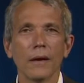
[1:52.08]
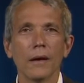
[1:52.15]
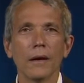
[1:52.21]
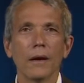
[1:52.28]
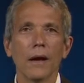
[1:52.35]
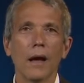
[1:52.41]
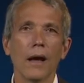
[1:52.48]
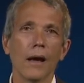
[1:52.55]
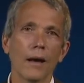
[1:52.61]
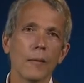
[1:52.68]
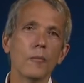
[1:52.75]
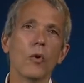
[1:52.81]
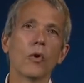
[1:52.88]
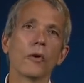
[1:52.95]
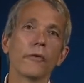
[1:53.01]
Uh, a
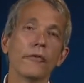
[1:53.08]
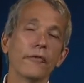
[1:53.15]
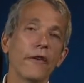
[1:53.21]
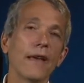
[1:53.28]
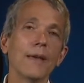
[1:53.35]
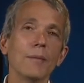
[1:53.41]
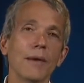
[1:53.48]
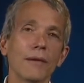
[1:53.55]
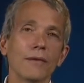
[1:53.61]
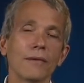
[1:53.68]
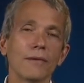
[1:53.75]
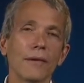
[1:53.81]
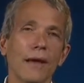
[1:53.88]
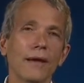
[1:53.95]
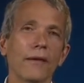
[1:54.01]
more famous
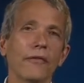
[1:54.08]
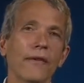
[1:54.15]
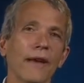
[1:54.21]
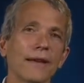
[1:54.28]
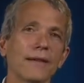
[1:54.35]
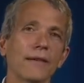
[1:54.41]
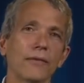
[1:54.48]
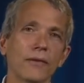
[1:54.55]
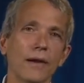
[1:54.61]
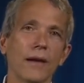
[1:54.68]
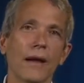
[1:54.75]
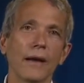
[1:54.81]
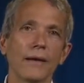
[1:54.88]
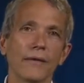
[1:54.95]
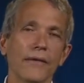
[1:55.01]
and effective
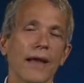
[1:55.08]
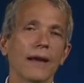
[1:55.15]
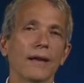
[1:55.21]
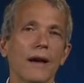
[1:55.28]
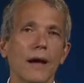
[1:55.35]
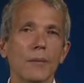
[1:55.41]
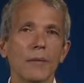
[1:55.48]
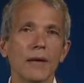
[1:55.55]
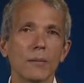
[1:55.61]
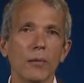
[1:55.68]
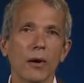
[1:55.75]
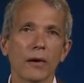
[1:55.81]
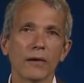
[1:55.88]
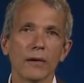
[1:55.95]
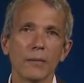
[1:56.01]
kind of ad hominem
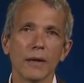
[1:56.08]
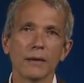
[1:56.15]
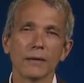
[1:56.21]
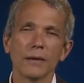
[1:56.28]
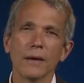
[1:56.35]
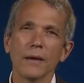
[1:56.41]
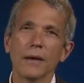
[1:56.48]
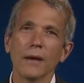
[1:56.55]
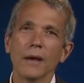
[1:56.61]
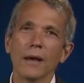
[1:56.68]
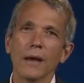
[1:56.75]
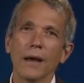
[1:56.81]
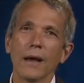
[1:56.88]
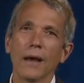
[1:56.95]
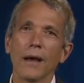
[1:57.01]
argument
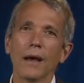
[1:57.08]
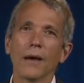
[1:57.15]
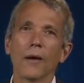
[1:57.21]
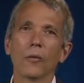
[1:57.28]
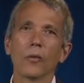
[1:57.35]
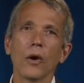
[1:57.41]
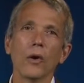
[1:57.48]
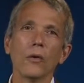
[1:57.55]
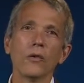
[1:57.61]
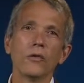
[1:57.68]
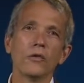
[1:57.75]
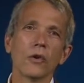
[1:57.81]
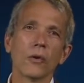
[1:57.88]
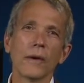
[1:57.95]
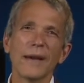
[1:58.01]
uh, arose
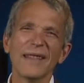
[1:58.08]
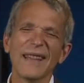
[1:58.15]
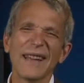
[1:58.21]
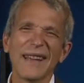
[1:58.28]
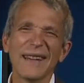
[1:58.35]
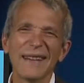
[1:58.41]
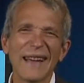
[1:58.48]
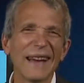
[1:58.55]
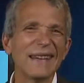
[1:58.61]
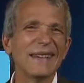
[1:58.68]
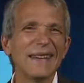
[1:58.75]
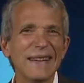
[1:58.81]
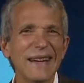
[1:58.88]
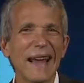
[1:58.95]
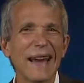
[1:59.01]
during the
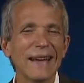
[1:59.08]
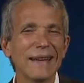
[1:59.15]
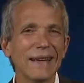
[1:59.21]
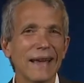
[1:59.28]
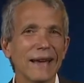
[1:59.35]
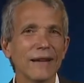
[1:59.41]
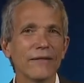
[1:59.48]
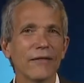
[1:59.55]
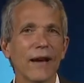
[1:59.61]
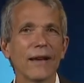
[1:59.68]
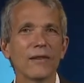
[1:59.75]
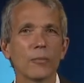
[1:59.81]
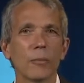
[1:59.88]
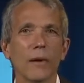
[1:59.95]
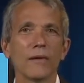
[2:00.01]
1988
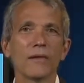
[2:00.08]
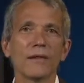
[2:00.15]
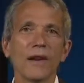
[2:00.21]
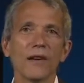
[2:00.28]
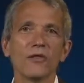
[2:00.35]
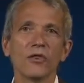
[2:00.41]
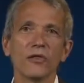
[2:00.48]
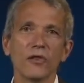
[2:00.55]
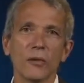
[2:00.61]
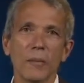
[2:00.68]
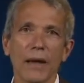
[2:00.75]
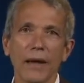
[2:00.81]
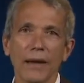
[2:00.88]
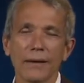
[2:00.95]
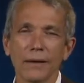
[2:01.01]
vice presidential
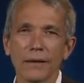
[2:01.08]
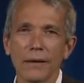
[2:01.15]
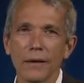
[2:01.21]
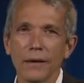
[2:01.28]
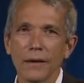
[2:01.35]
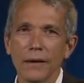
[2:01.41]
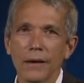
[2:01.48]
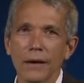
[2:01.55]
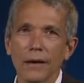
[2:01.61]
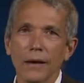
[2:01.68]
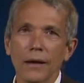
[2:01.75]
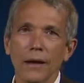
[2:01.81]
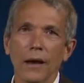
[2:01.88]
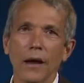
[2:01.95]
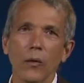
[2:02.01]
debate
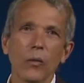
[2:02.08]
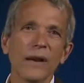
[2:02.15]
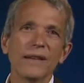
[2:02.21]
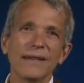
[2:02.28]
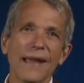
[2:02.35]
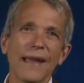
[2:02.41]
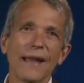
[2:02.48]
uh, when Dan